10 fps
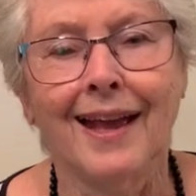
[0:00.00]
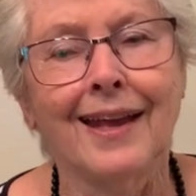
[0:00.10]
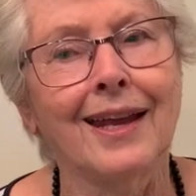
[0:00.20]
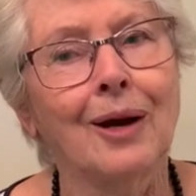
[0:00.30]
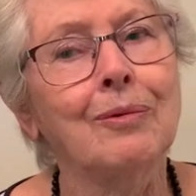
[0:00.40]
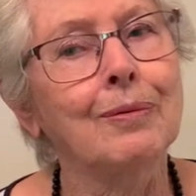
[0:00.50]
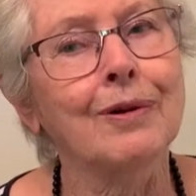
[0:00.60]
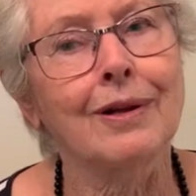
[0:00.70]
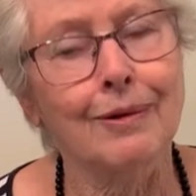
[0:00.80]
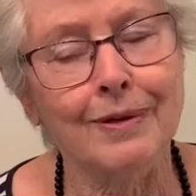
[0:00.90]
Yeah, we were
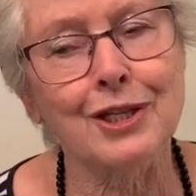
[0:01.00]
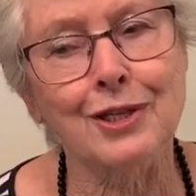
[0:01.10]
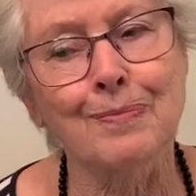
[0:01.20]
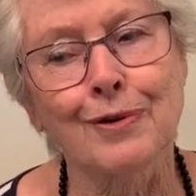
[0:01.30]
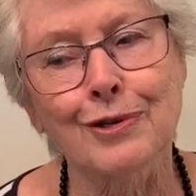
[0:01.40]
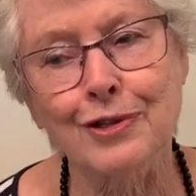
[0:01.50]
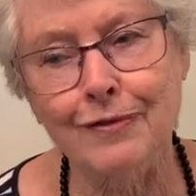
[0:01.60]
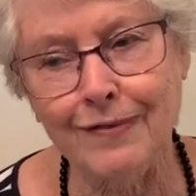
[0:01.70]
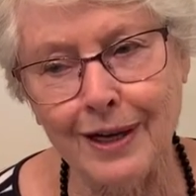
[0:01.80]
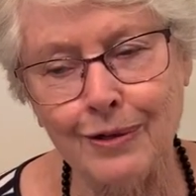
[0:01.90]
always supposed to
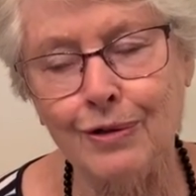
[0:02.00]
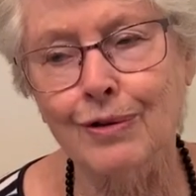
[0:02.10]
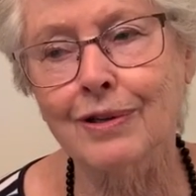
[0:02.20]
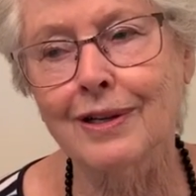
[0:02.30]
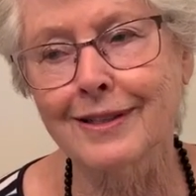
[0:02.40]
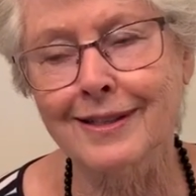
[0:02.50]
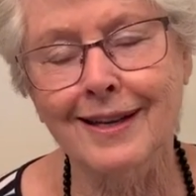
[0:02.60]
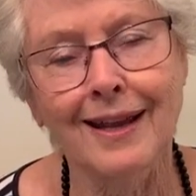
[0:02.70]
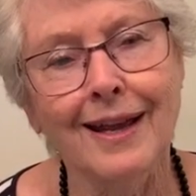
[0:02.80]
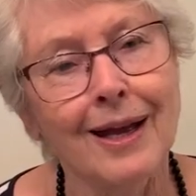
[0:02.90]
find Ronald.
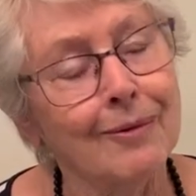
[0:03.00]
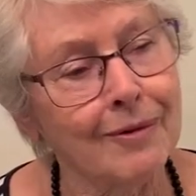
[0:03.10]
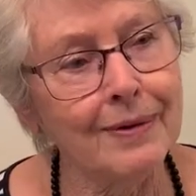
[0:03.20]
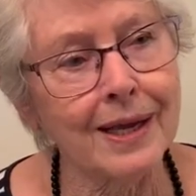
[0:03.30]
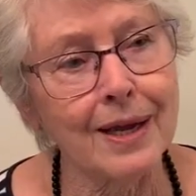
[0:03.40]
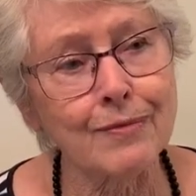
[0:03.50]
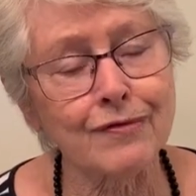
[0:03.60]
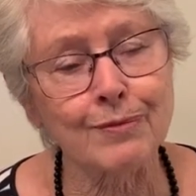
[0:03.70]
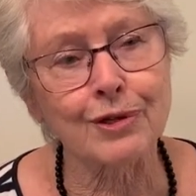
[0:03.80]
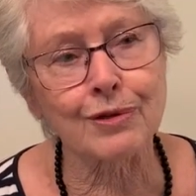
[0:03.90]
When we came
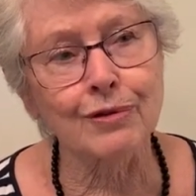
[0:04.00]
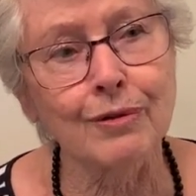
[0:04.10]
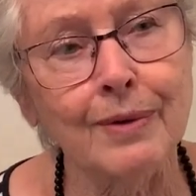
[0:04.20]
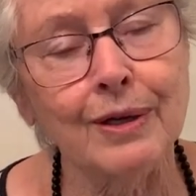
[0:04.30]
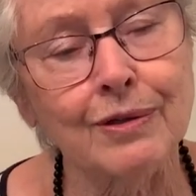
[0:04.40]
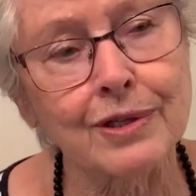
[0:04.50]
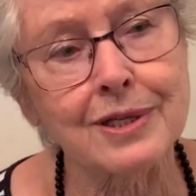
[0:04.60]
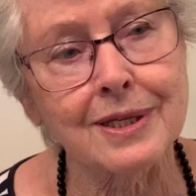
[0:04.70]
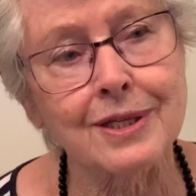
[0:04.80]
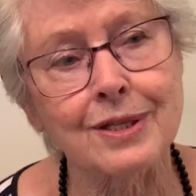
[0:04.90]
from school, my older
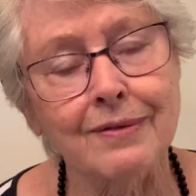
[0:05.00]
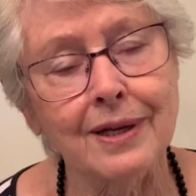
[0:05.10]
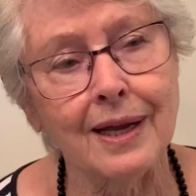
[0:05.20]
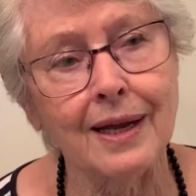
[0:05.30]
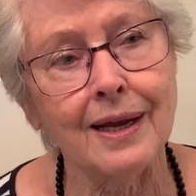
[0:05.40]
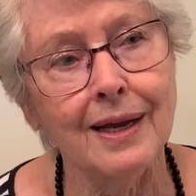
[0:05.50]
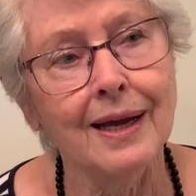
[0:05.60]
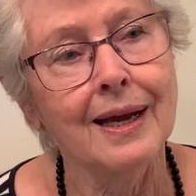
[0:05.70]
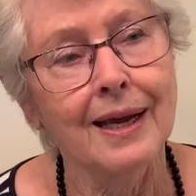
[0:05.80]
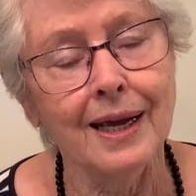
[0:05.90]
sister and I,
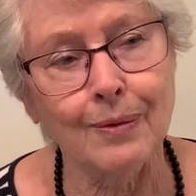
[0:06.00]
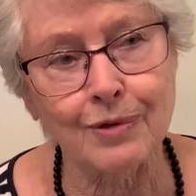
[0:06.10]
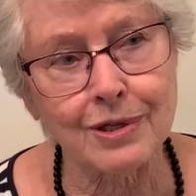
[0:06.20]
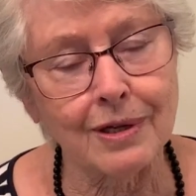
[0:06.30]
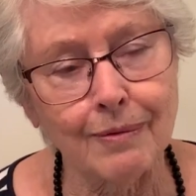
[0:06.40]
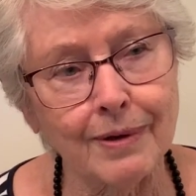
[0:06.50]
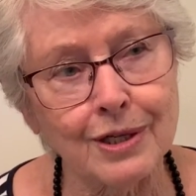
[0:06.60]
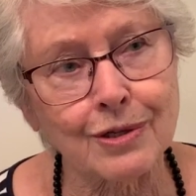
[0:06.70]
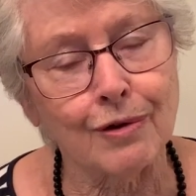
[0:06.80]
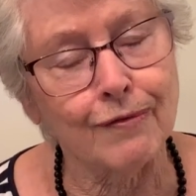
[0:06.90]
it was
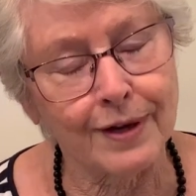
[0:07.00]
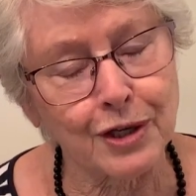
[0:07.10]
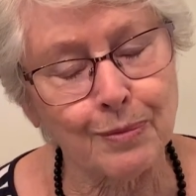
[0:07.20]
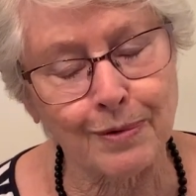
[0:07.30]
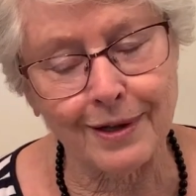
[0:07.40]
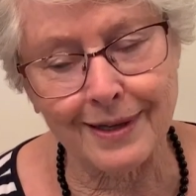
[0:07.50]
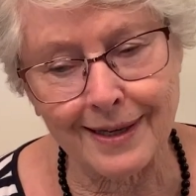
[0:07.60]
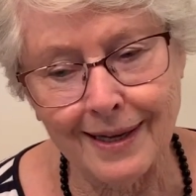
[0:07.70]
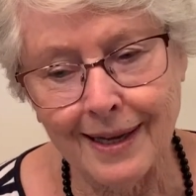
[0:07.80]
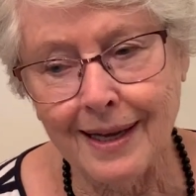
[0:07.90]
always go find your
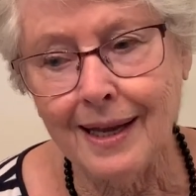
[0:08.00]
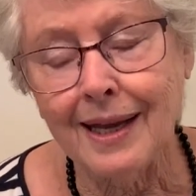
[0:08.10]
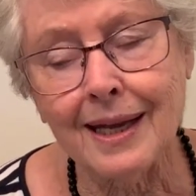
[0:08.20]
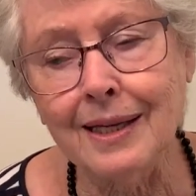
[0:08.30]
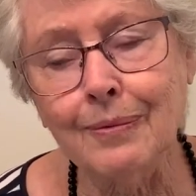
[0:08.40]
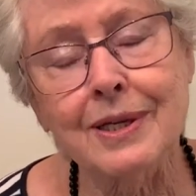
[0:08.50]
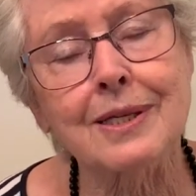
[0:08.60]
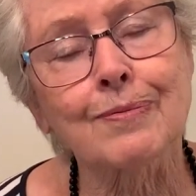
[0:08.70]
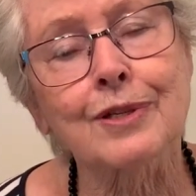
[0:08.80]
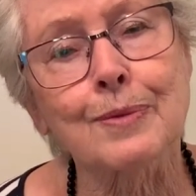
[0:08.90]
brother.
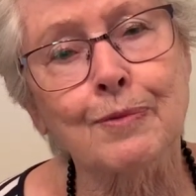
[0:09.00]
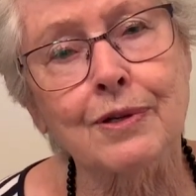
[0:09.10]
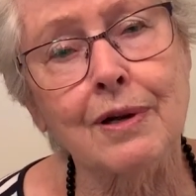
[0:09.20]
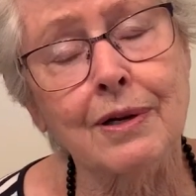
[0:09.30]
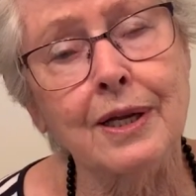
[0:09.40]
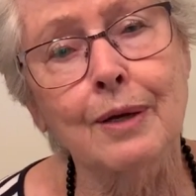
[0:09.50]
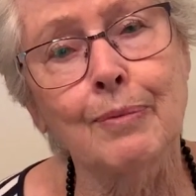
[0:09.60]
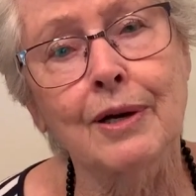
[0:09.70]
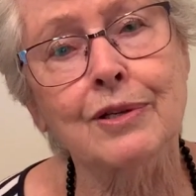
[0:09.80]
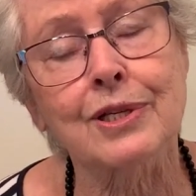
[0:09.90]
Anyways, we was talking
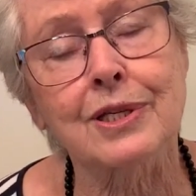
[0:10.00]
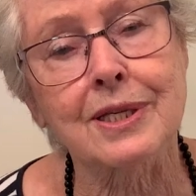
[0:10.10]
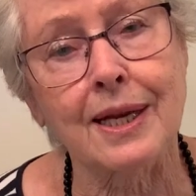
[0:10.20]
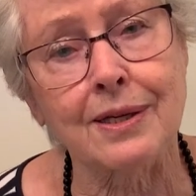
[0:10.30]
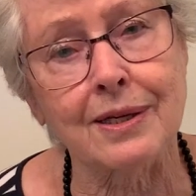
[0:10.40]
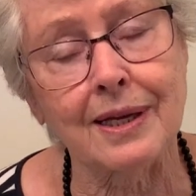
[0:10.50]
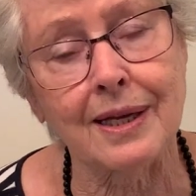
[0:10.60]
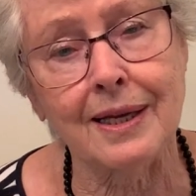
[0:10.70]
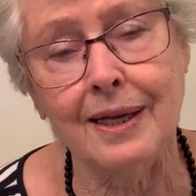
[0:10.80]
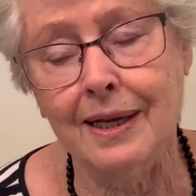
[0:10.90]
about a
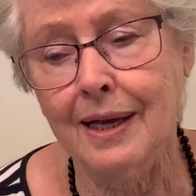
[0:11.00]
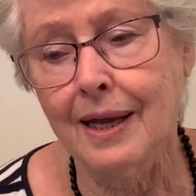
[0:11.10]
Saturday.